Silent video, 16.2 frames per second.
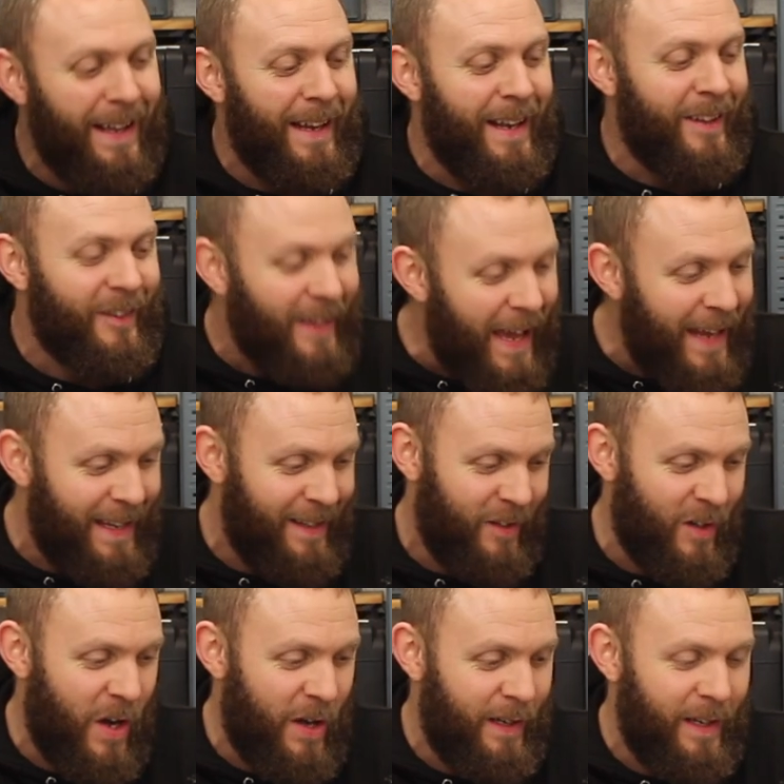Let's get it
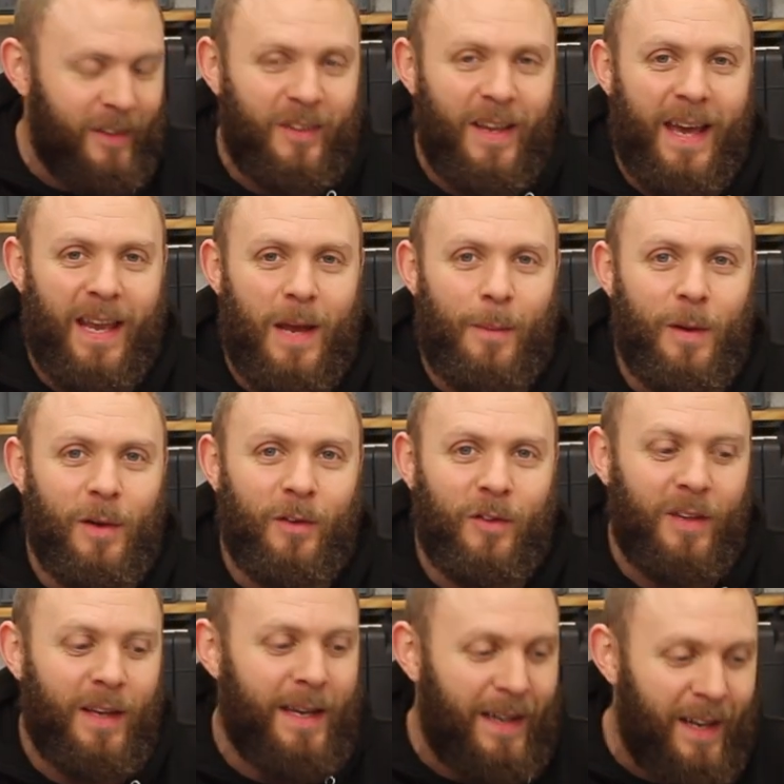done. Let's get an
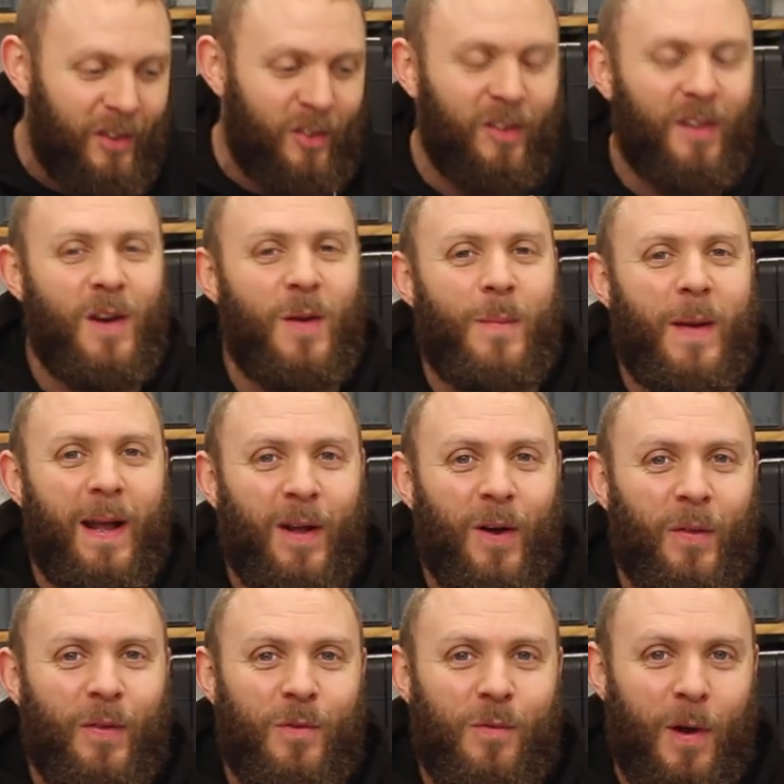MOT. Let's see her back
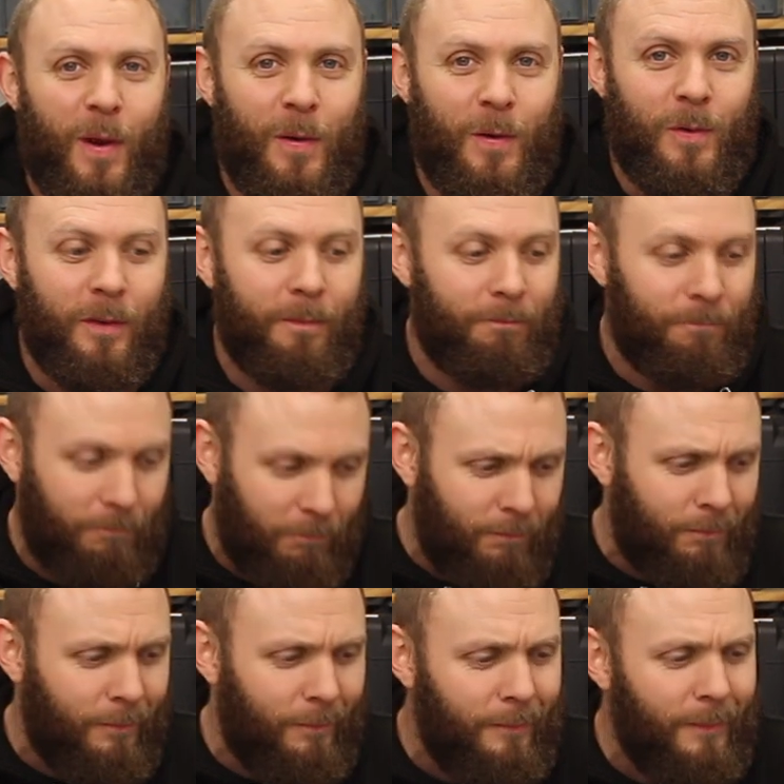on the road.
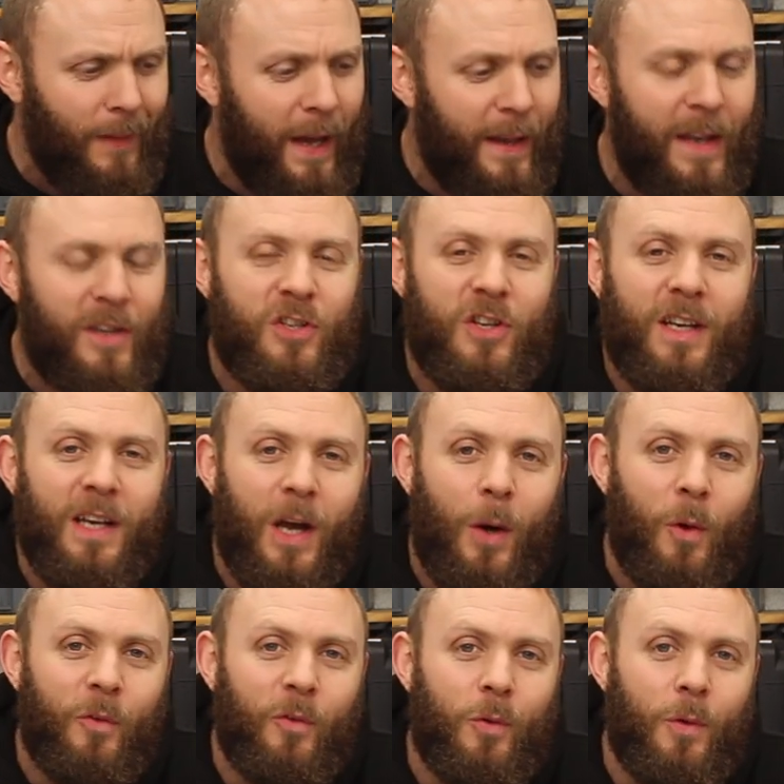And then she can
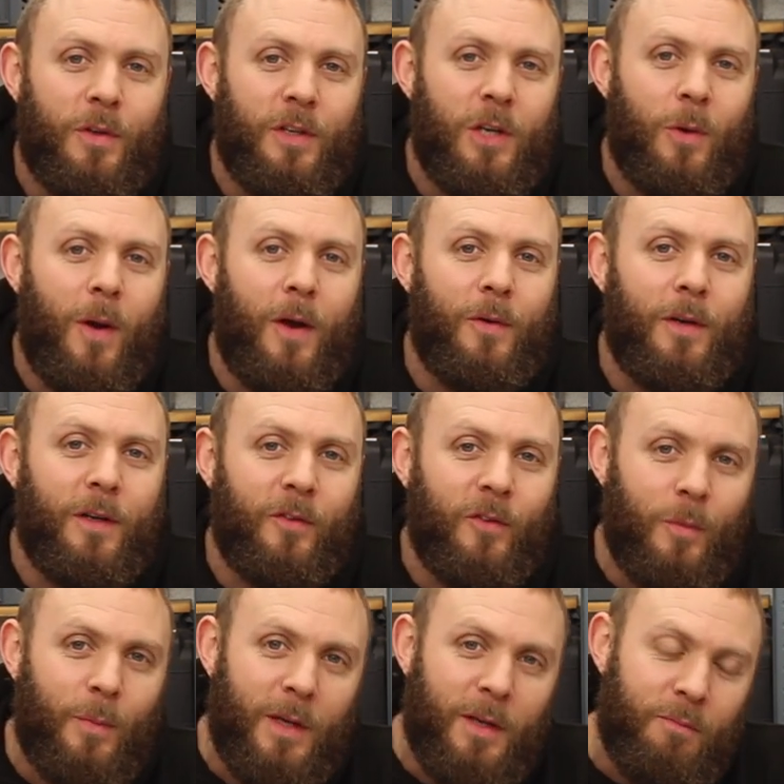go on to her new owner
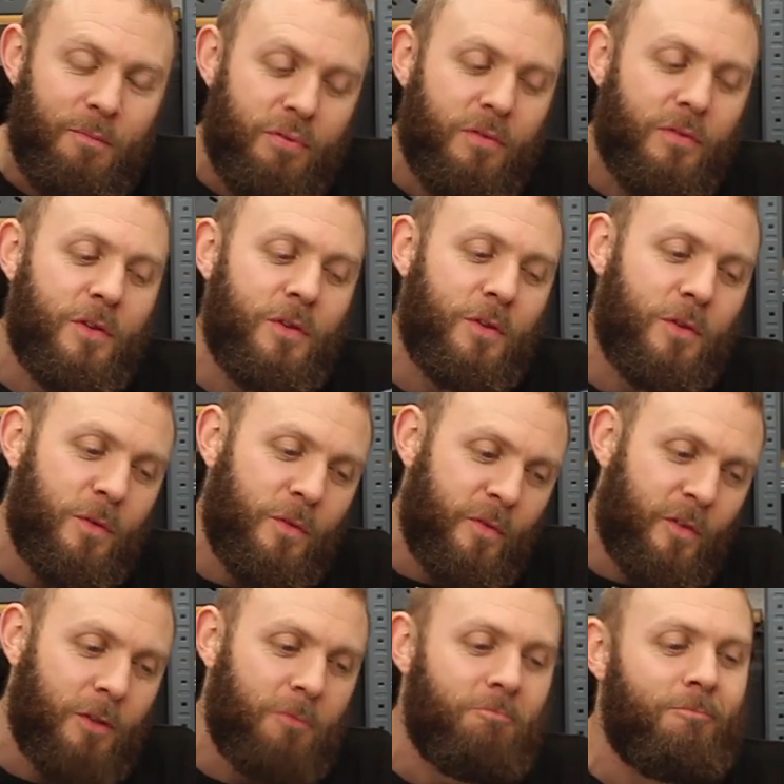to be
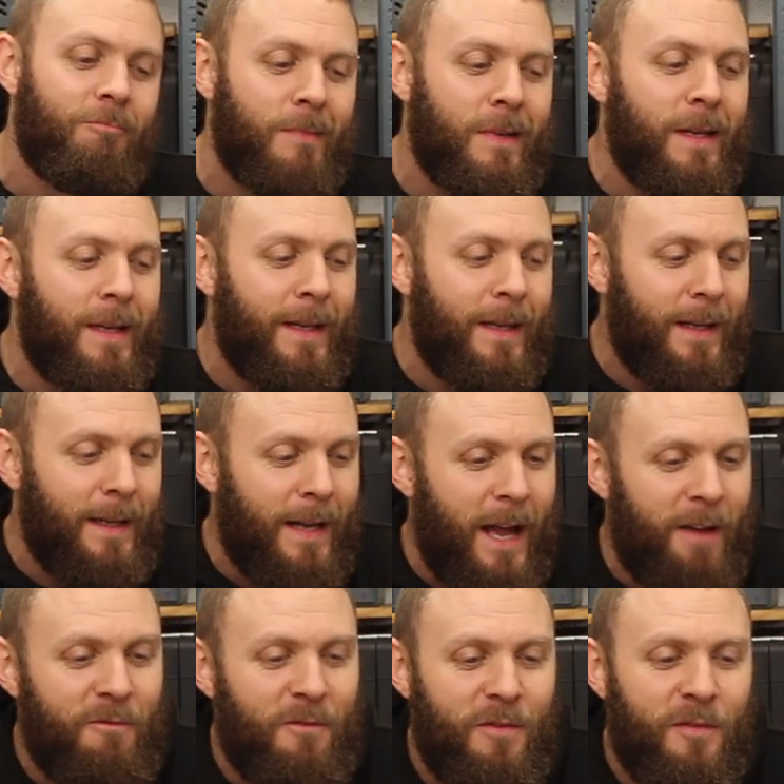improved
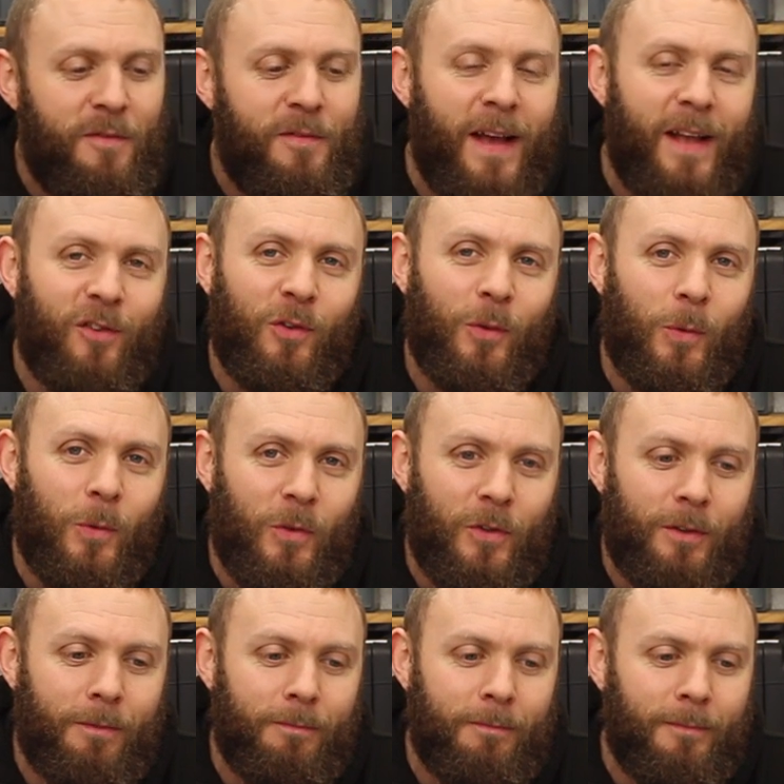and
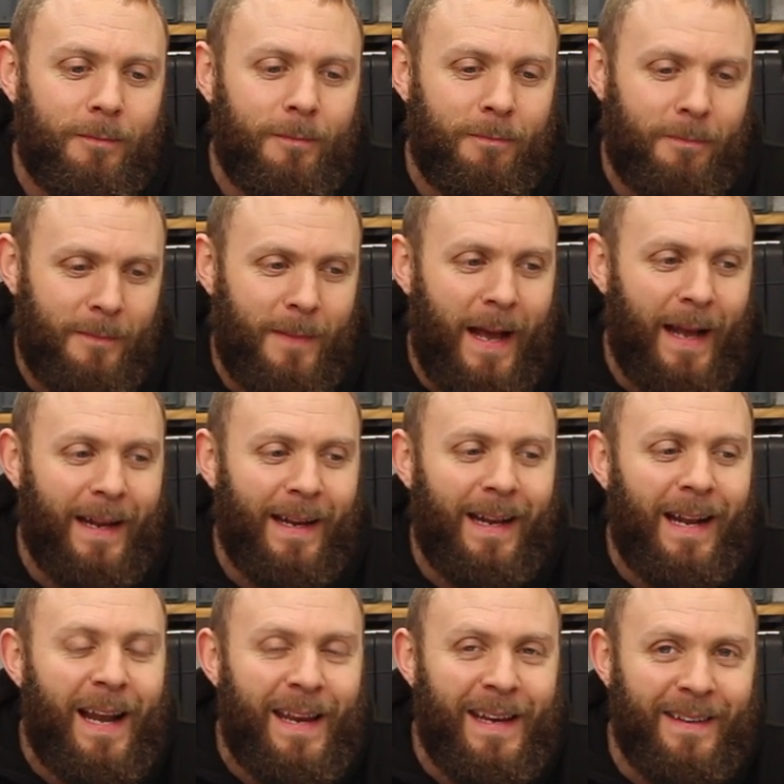fettled and
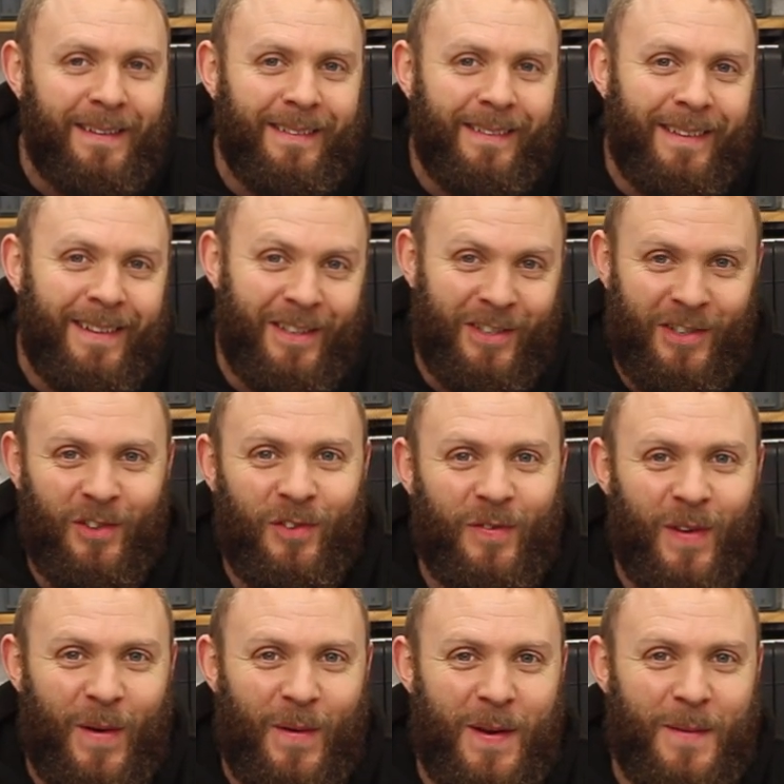cleaned because she's
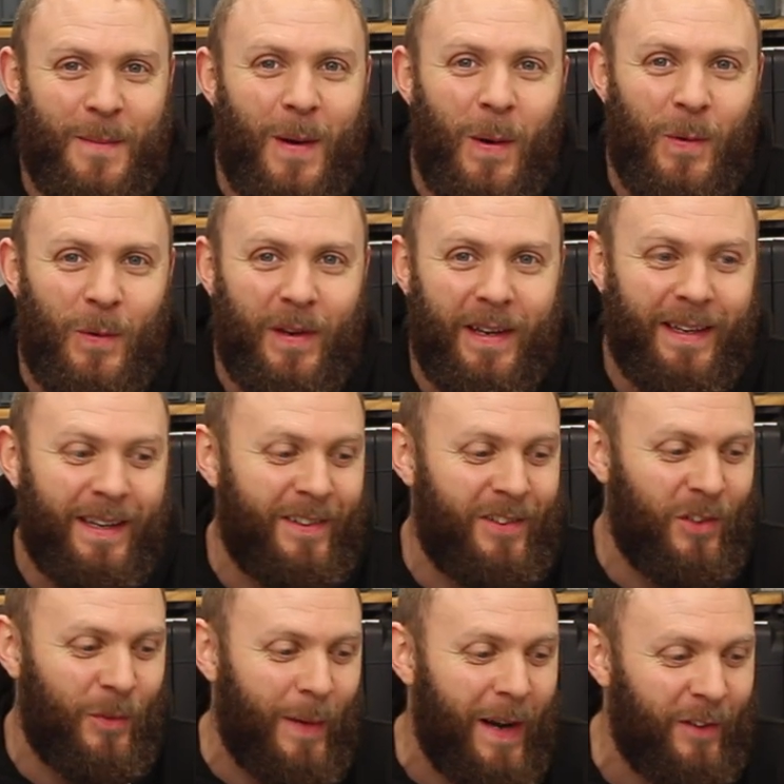very mouldy because
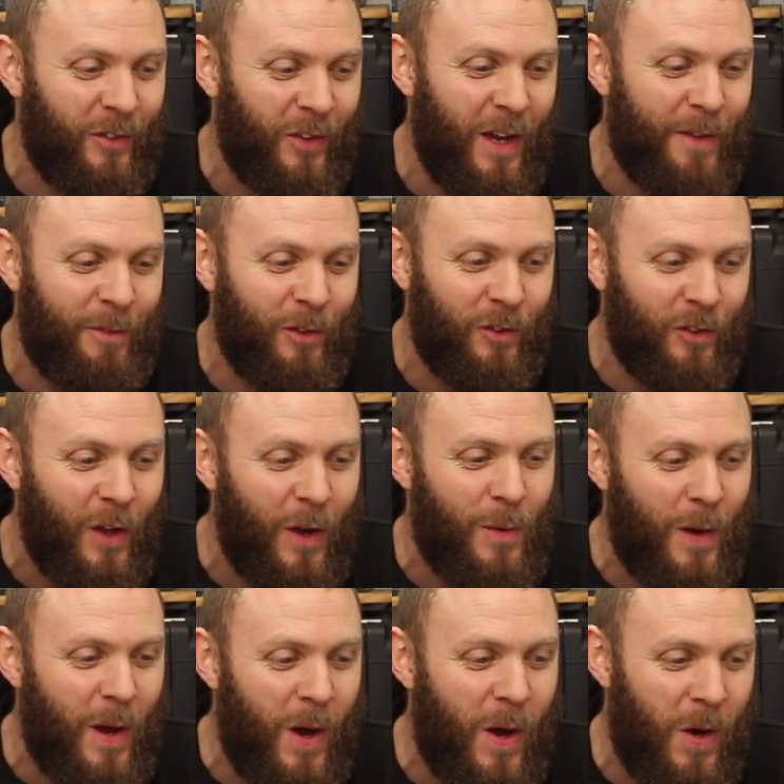she's been outside for
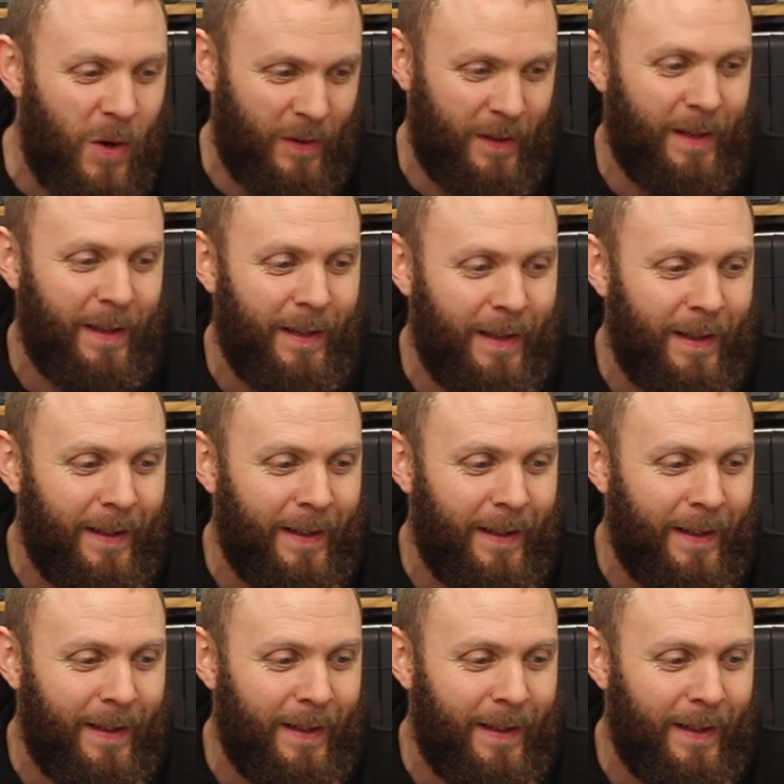so long.